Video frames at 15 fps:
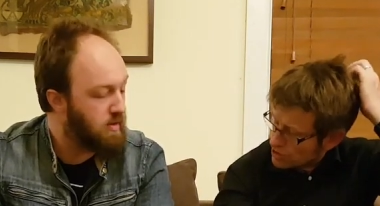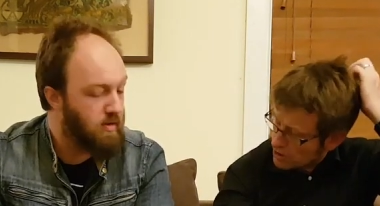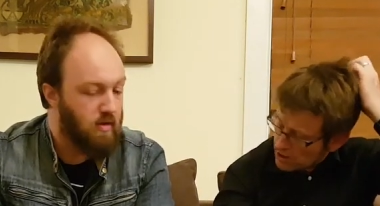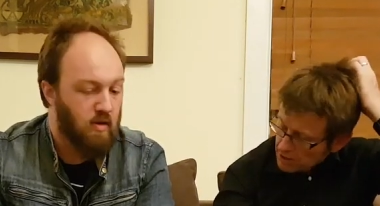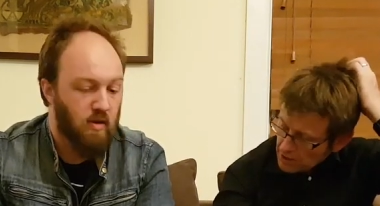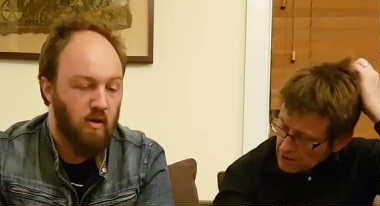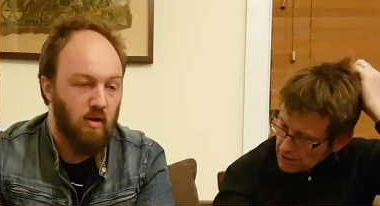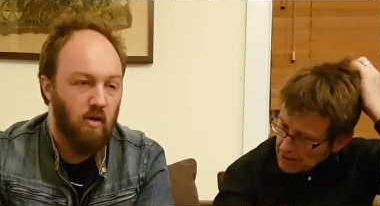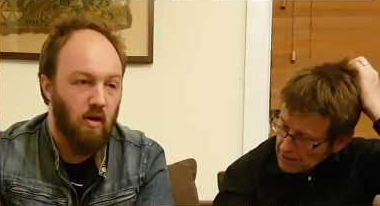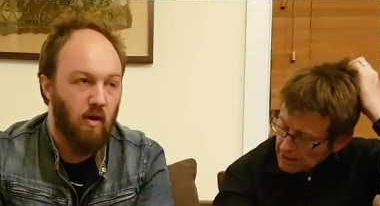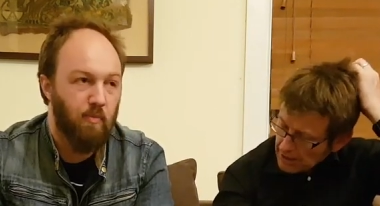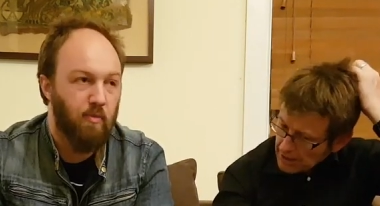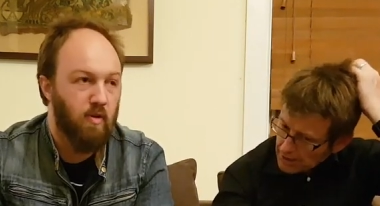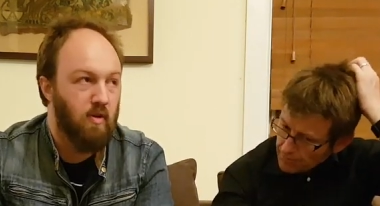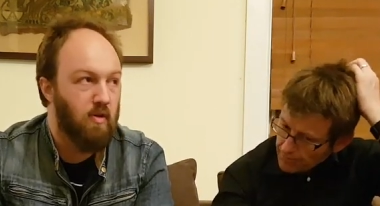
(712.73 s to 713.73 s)
Speaker 1: chiller.
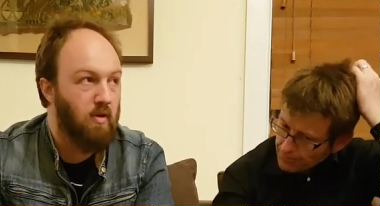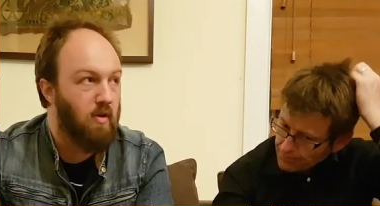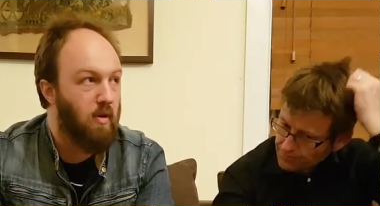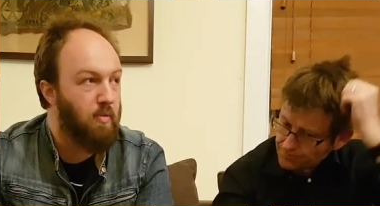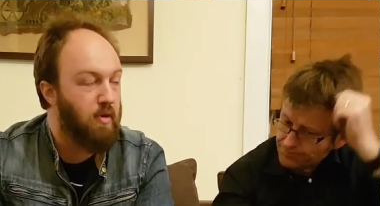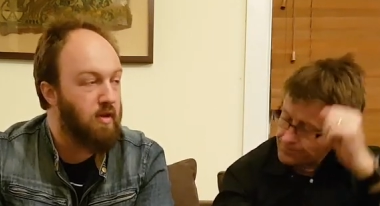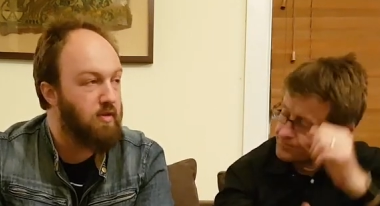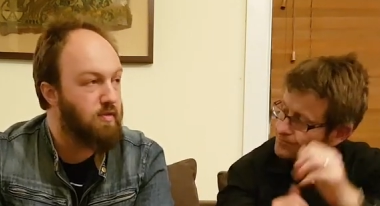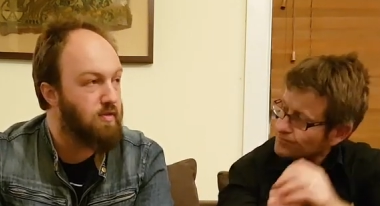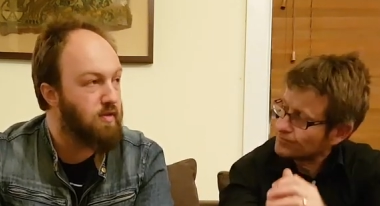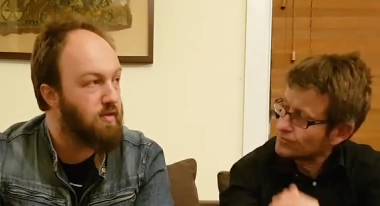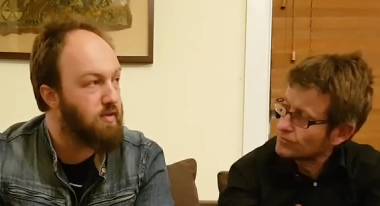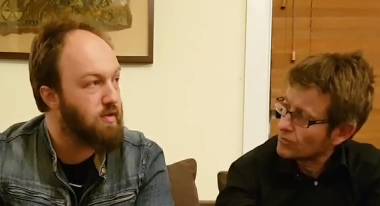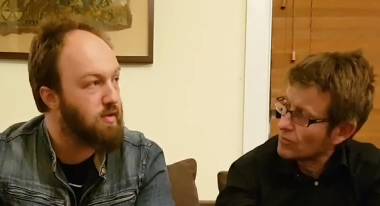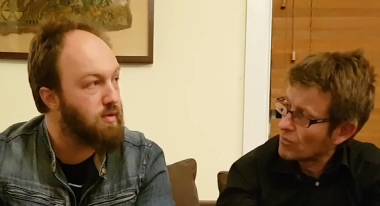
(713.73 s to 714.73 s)
I've been
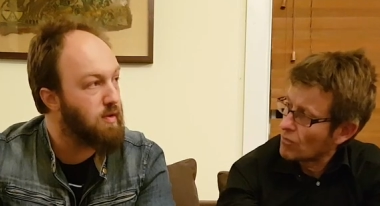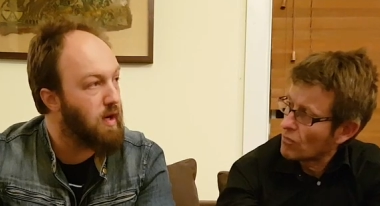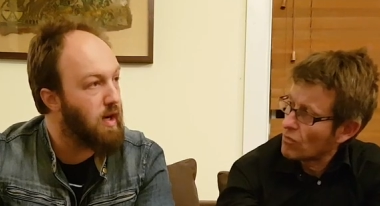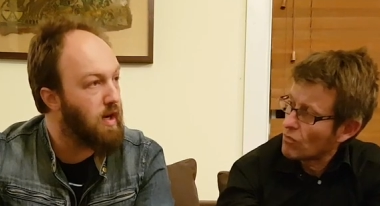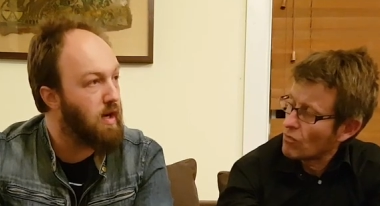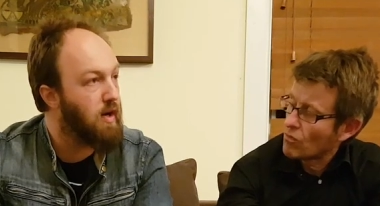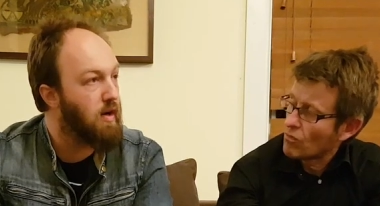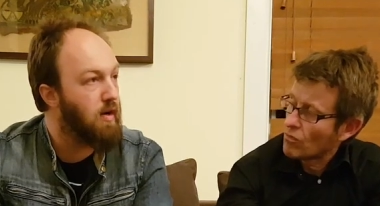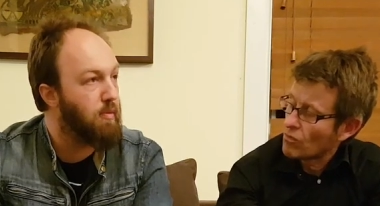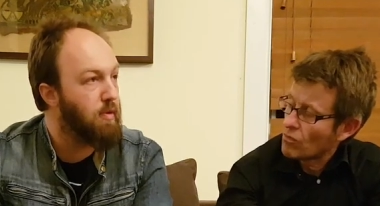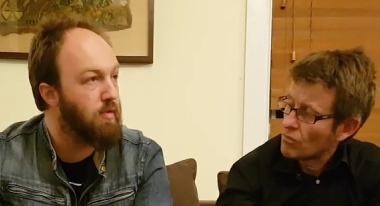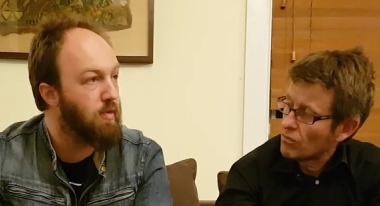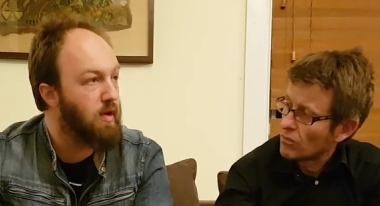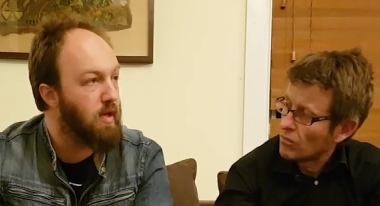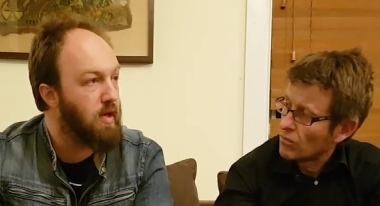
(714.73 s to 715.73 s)
interested to, I've
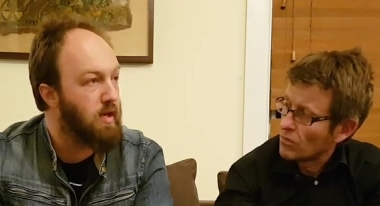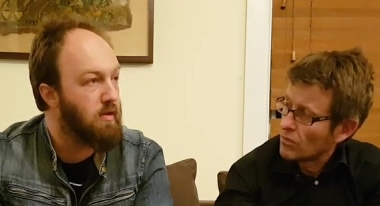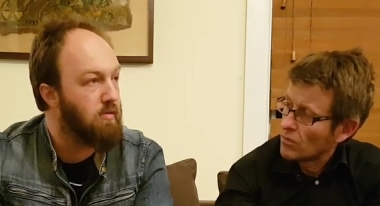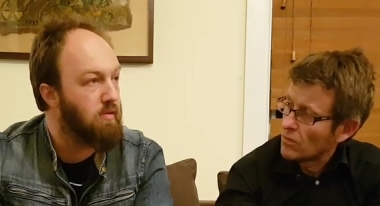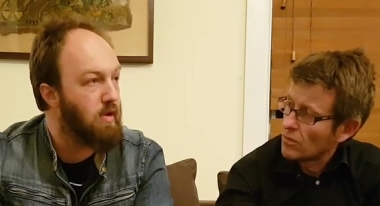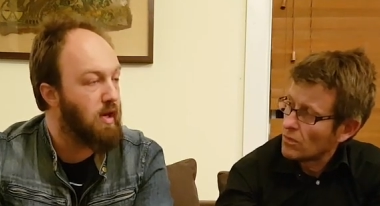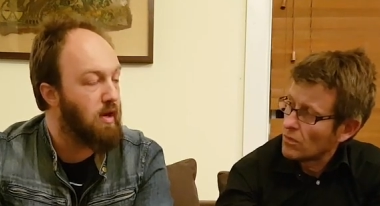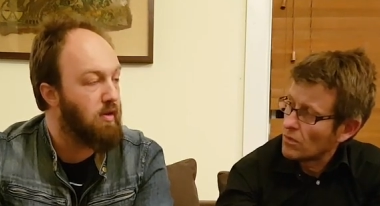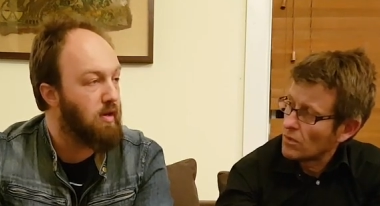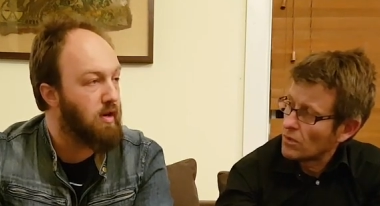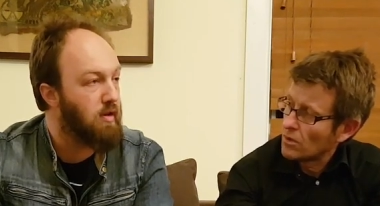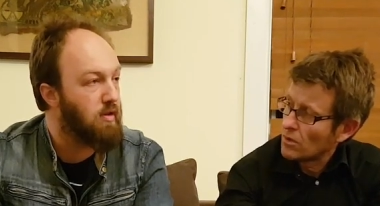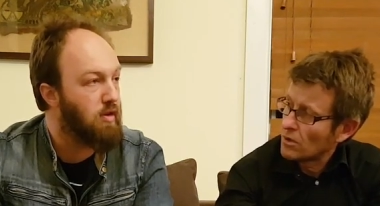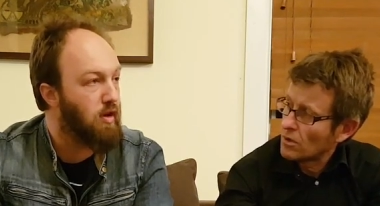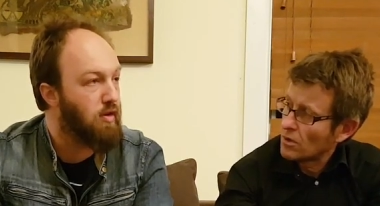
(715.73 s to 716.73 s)
been reading and
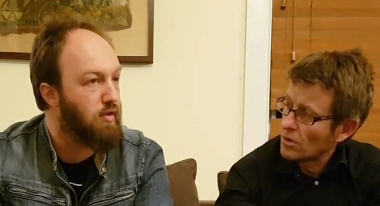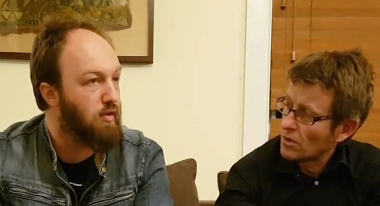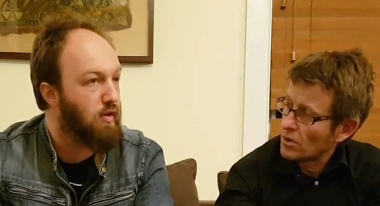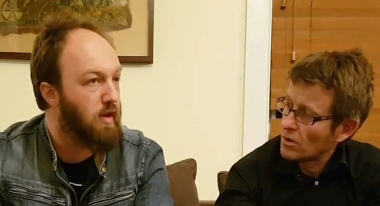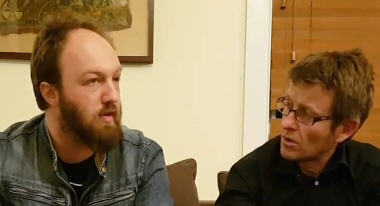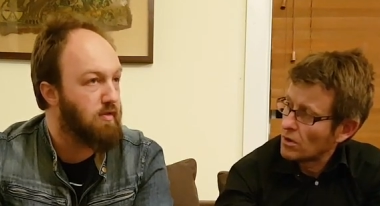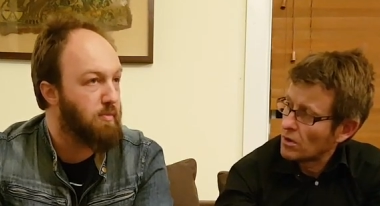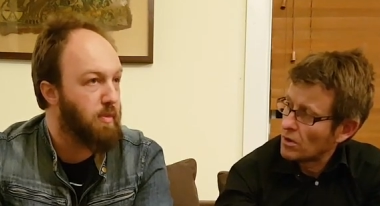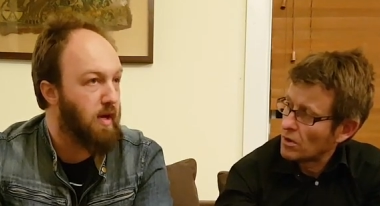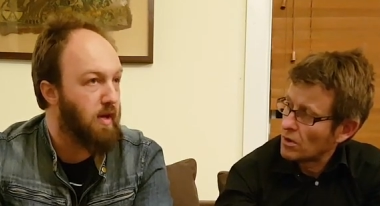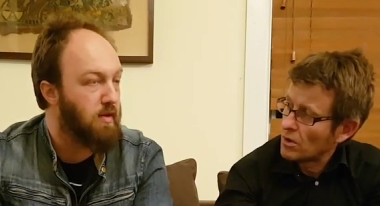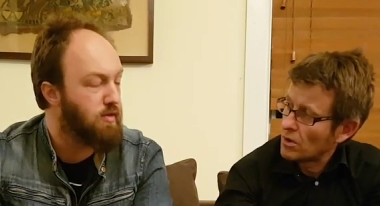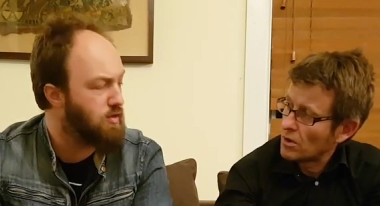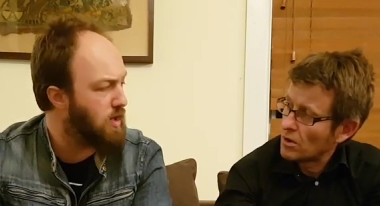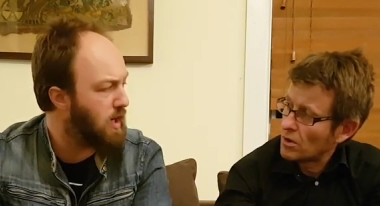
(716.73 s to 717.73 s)
hearing a lot of good things
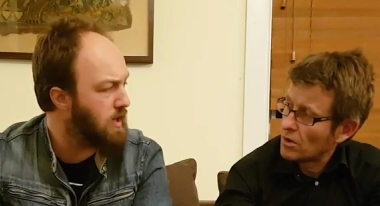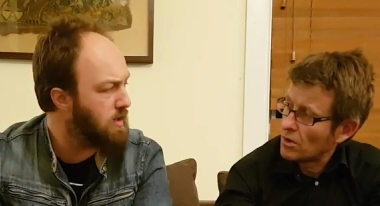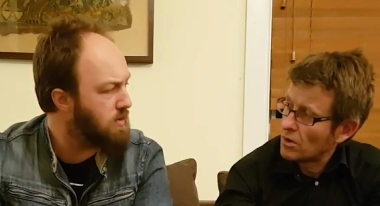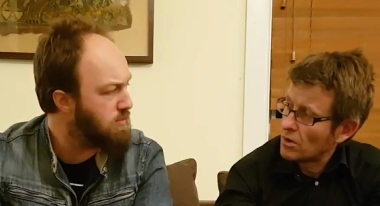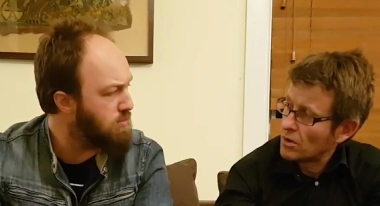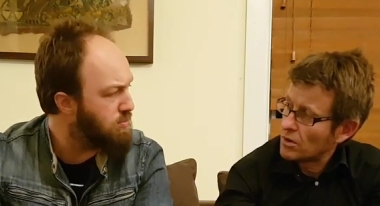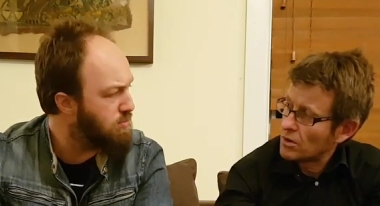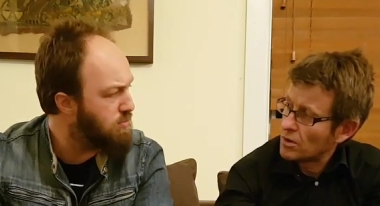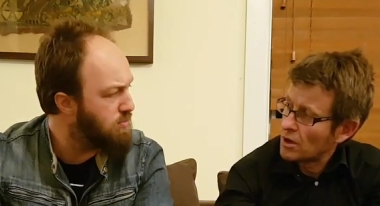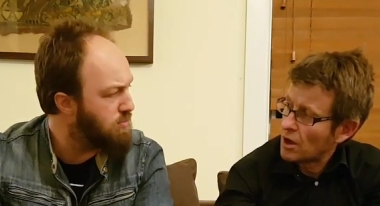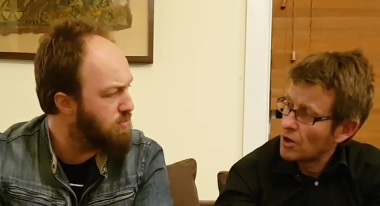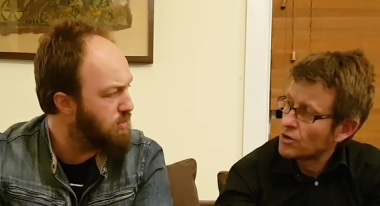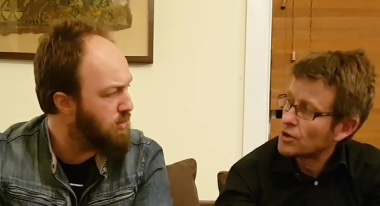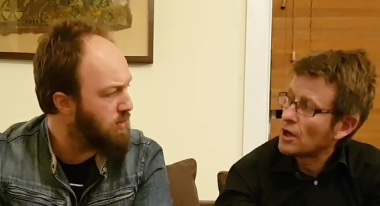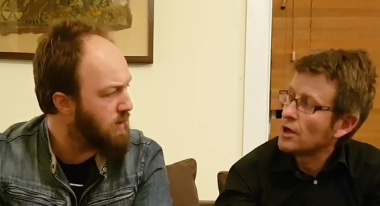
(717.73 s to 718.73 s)
about Jaded.
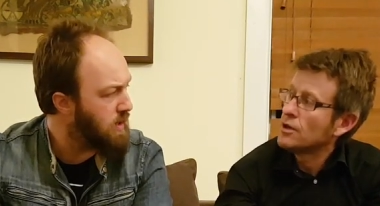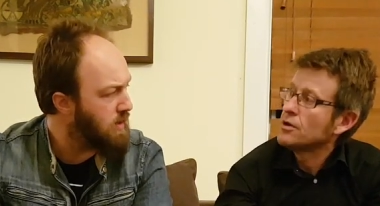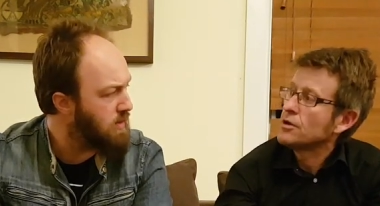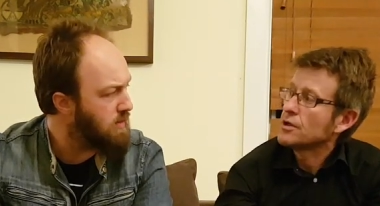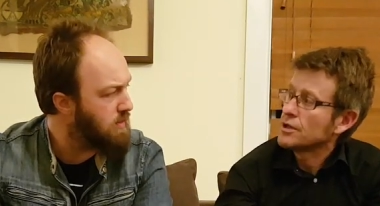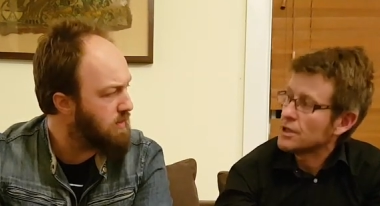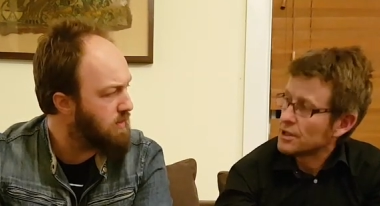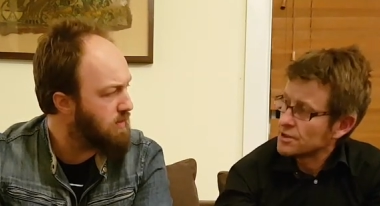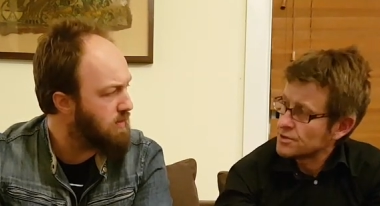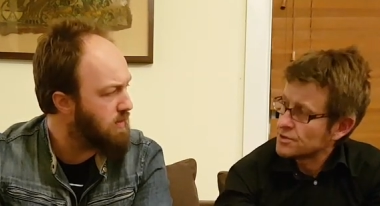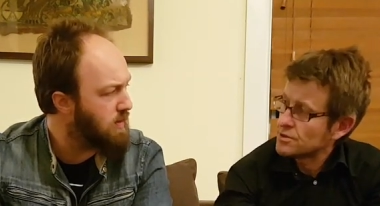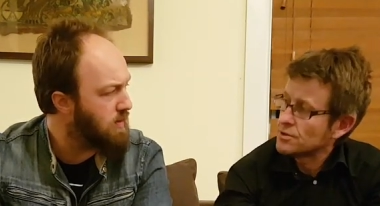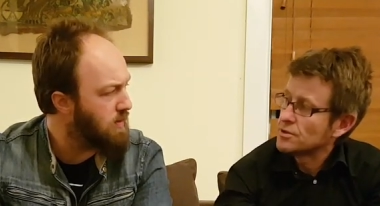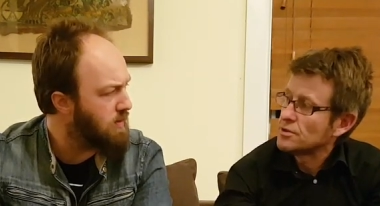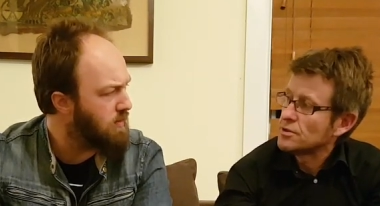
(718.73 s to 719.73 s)
Speaker 2: Brewing,
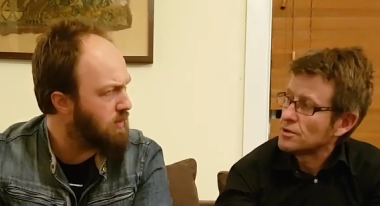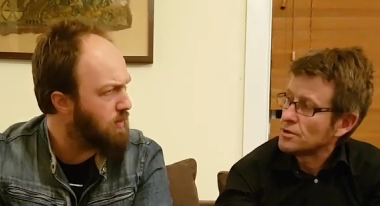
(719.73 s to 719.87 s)
yes. In the